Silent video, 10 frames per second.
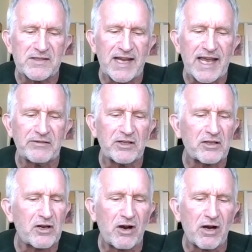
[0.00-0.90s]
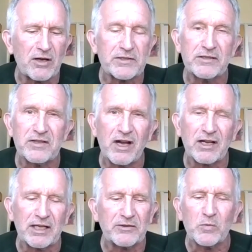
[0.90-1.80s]
sat in their cars to
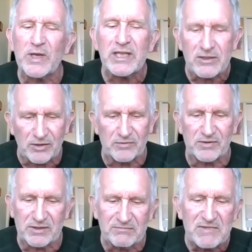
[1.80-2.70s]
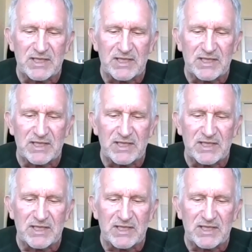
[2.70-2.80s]
talk out the windows.